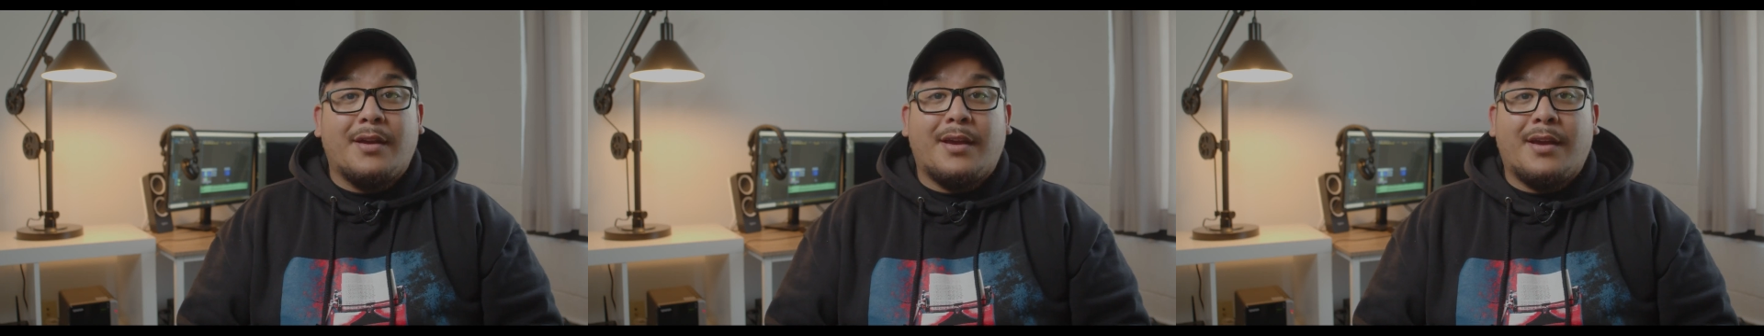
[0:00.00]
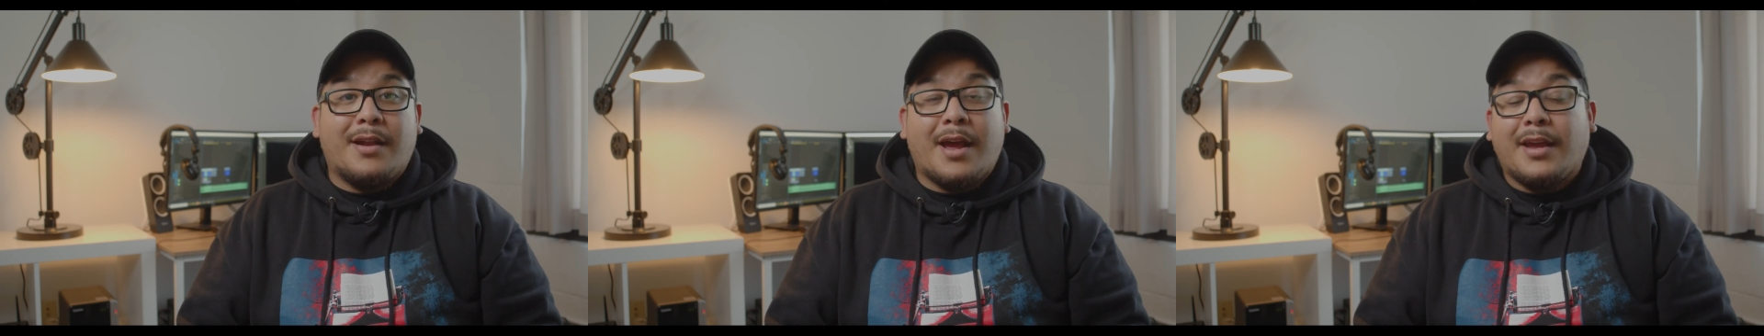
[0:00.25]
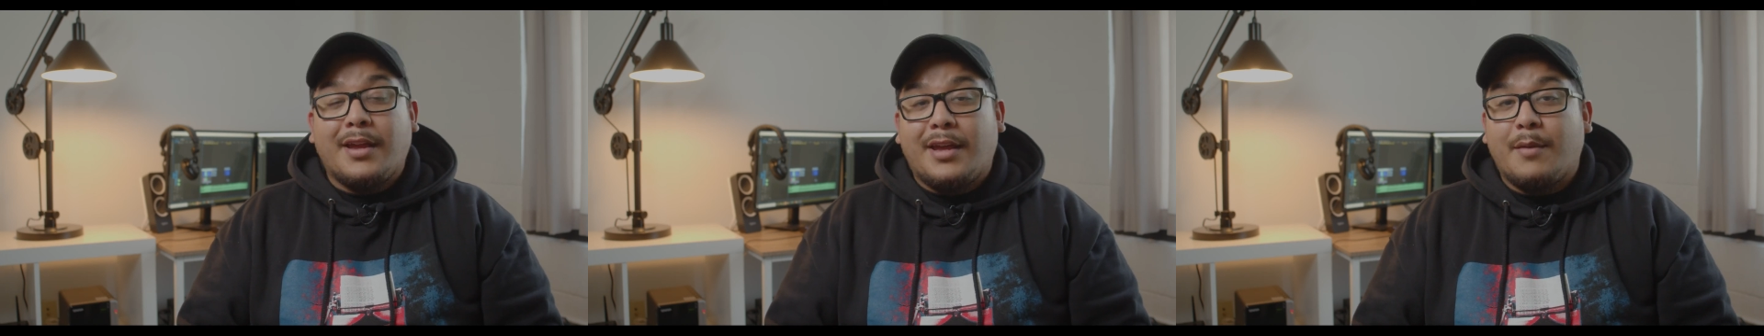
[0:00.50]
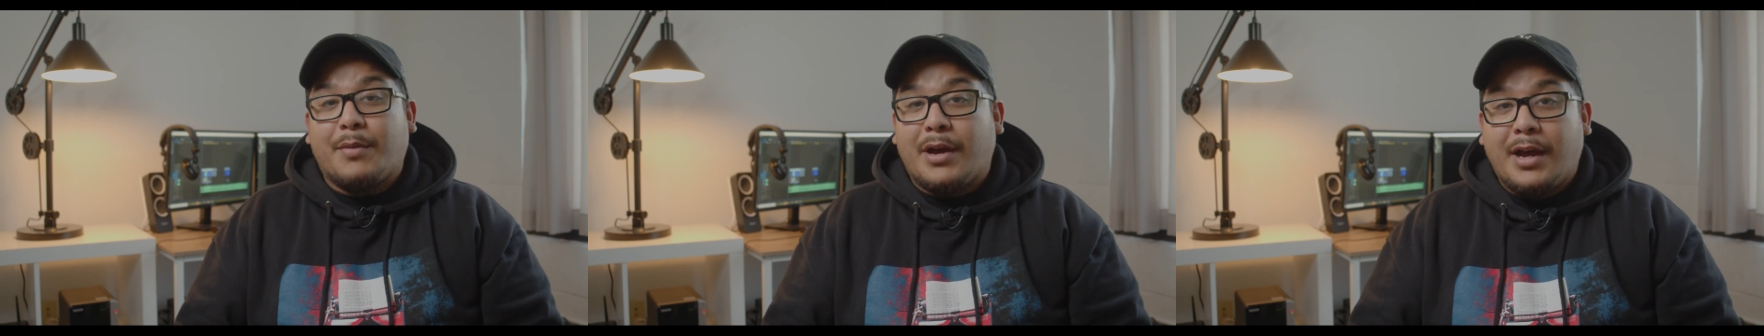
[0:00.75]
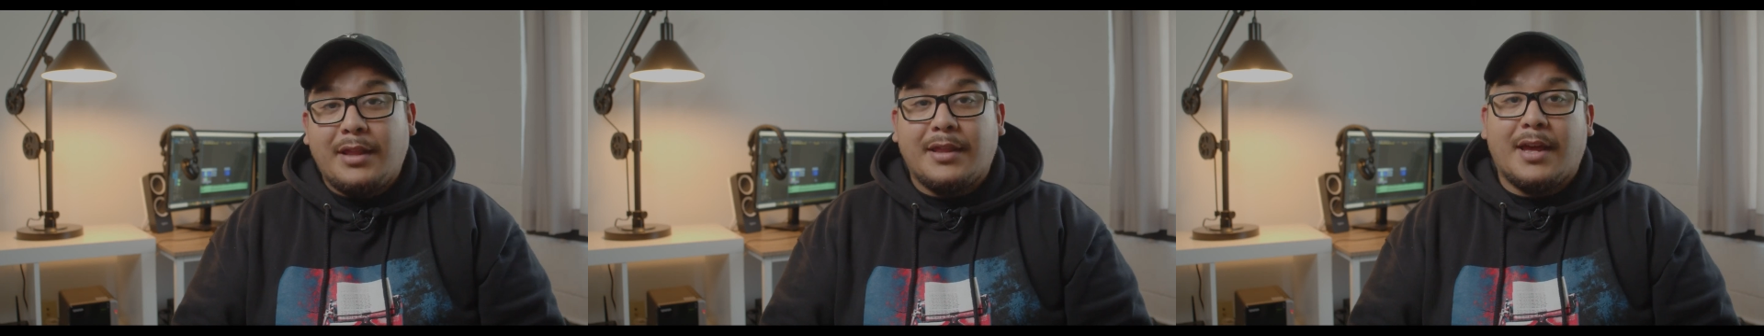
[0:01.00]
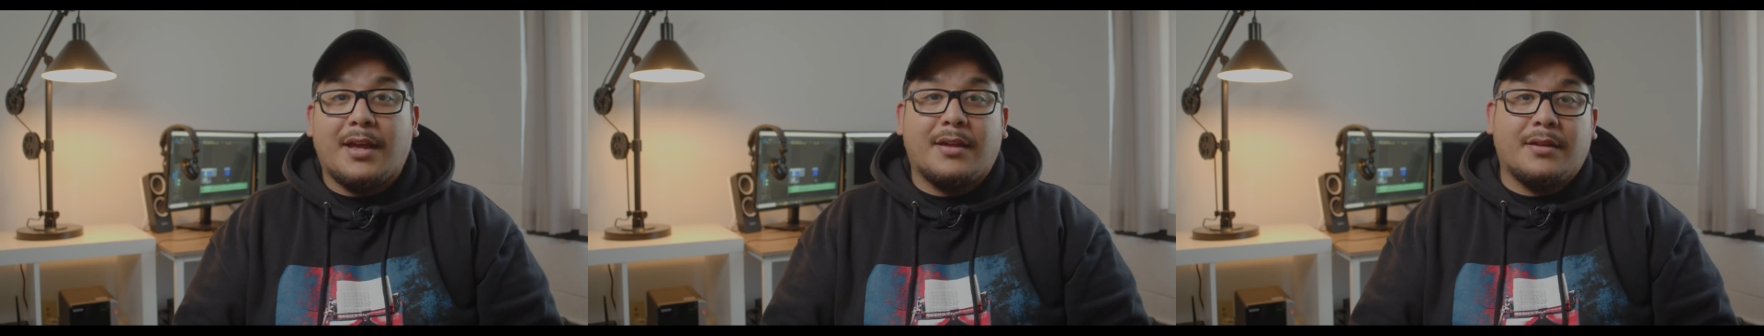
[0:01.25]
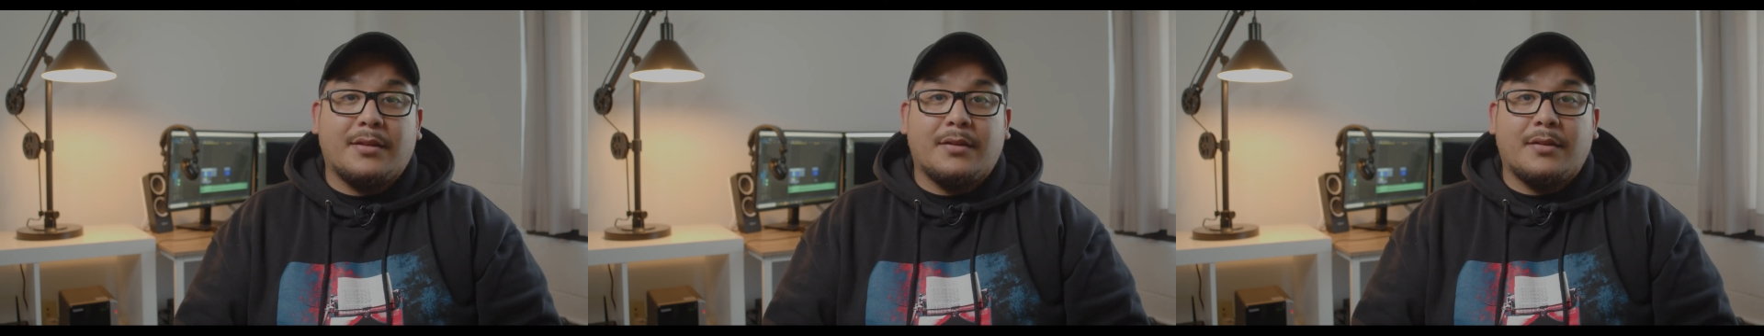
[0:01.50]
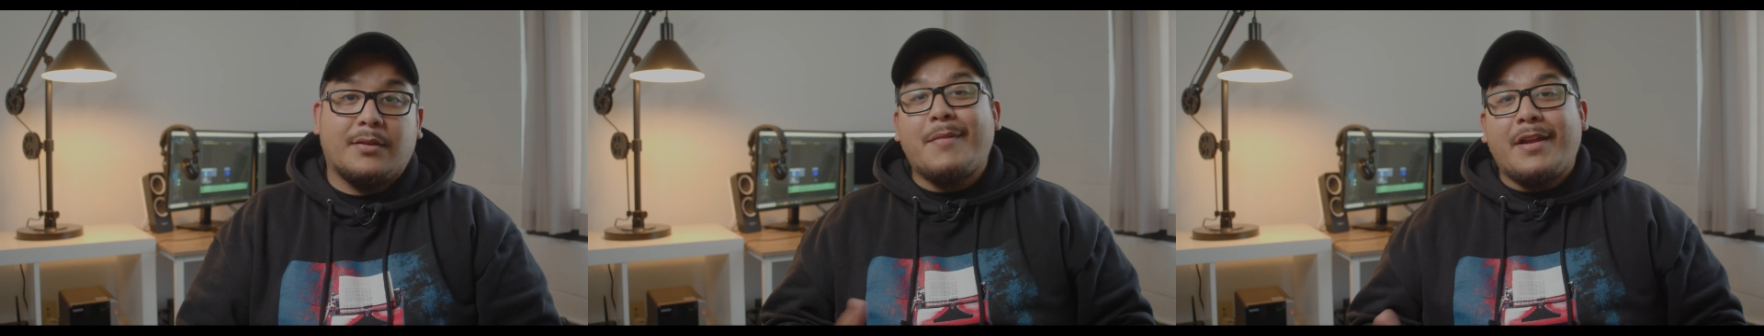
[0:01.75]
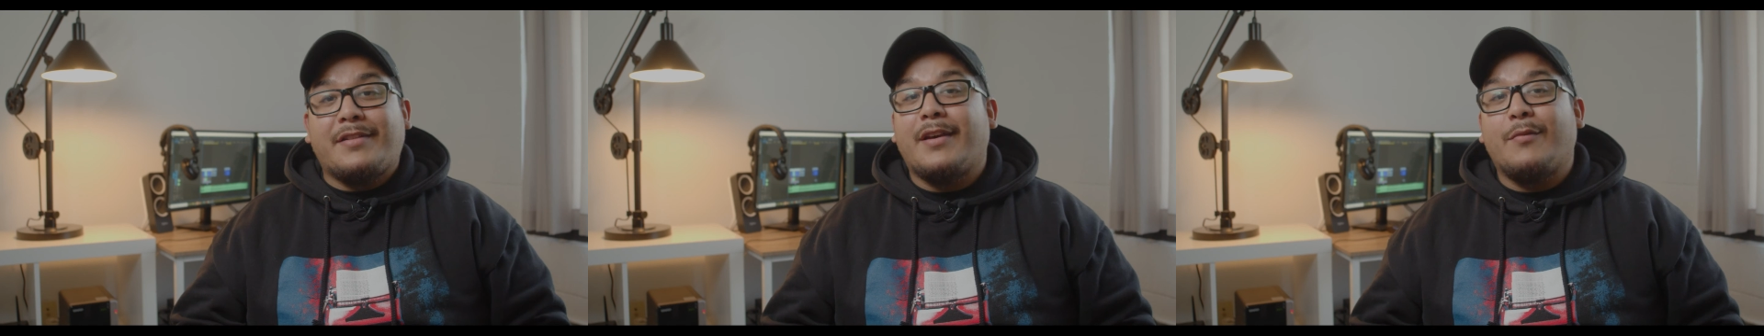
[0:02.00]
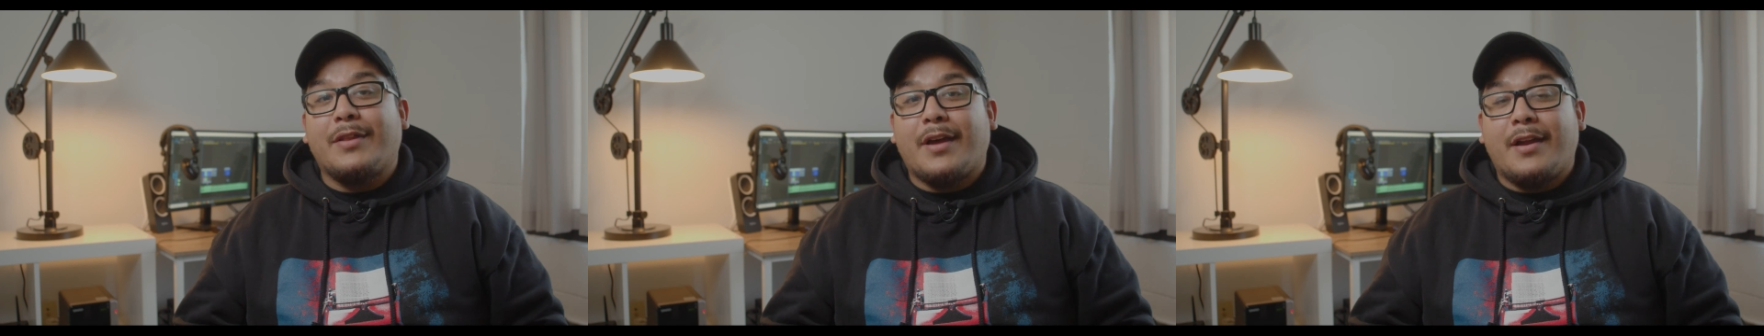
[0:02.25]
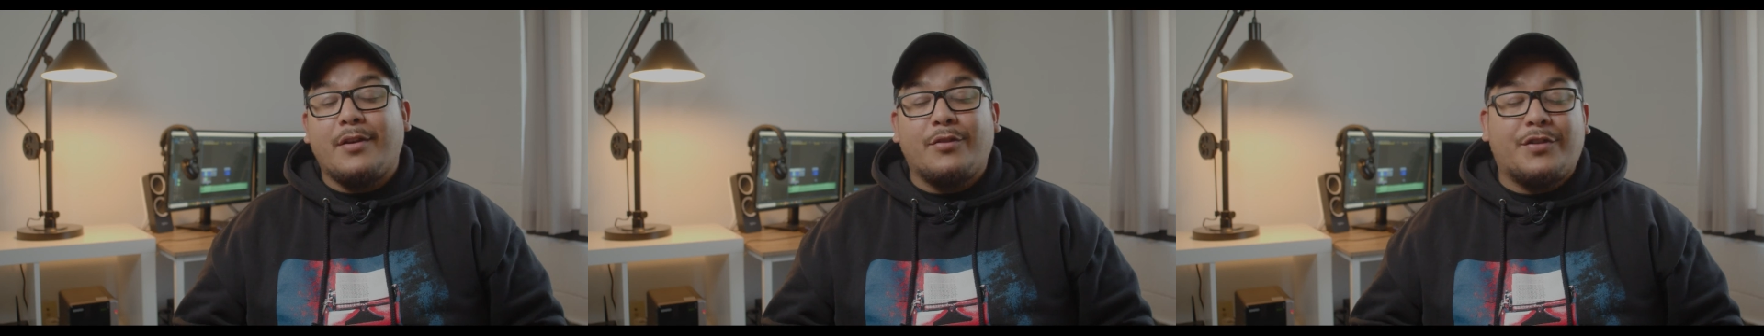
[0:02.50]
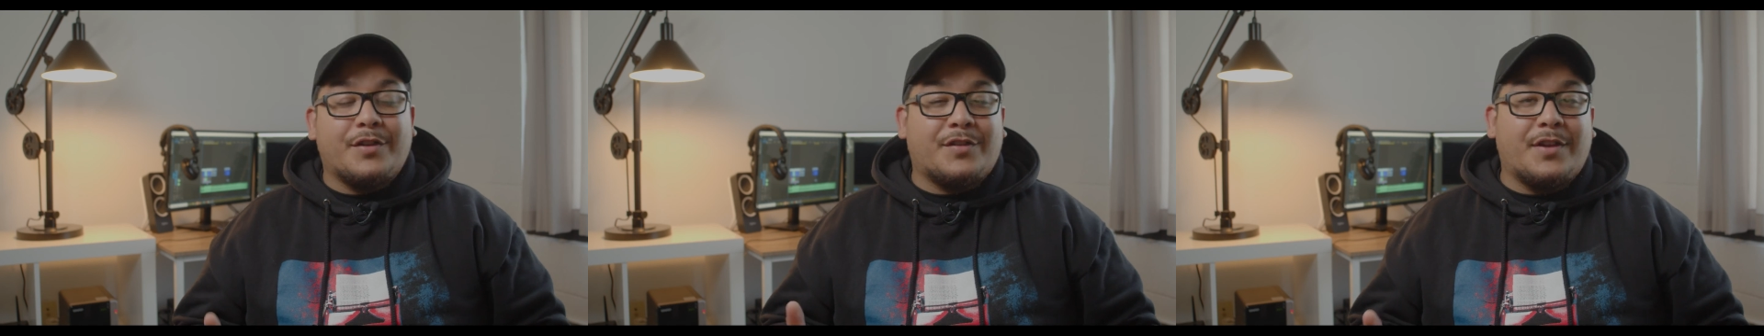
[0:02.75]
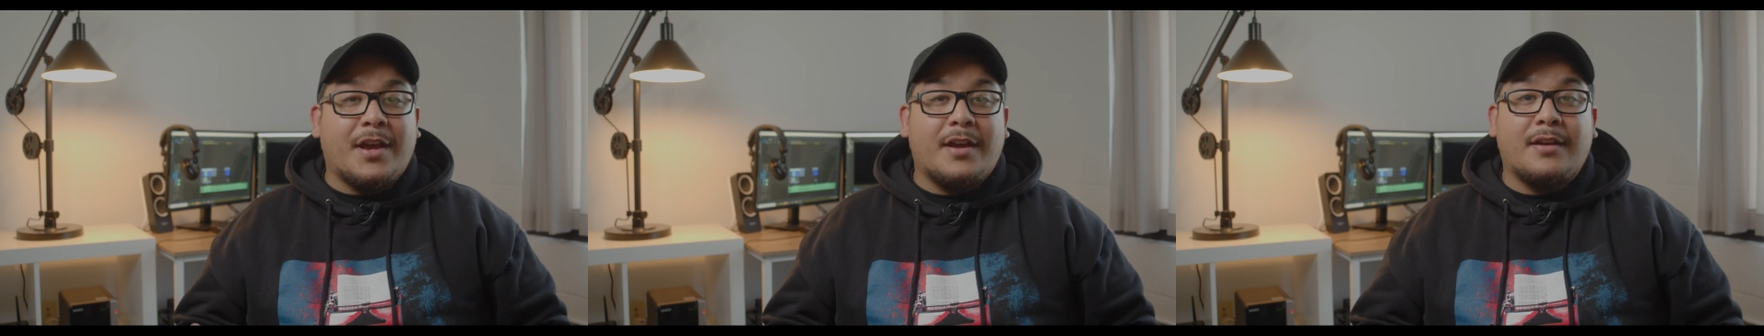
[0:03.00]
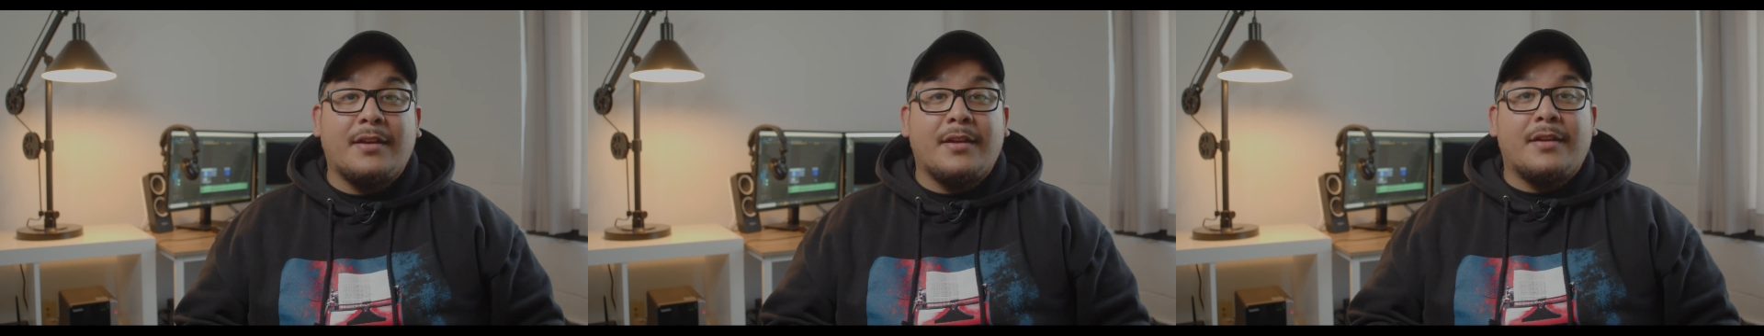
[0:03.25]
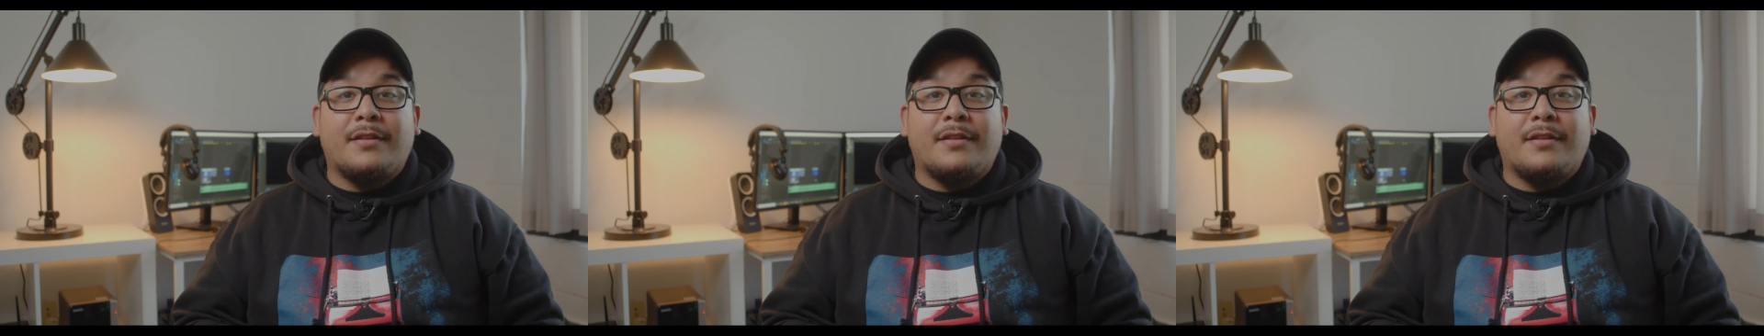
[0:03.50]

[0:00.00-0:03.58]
and I can get behind that. I'm not done with audio just yet.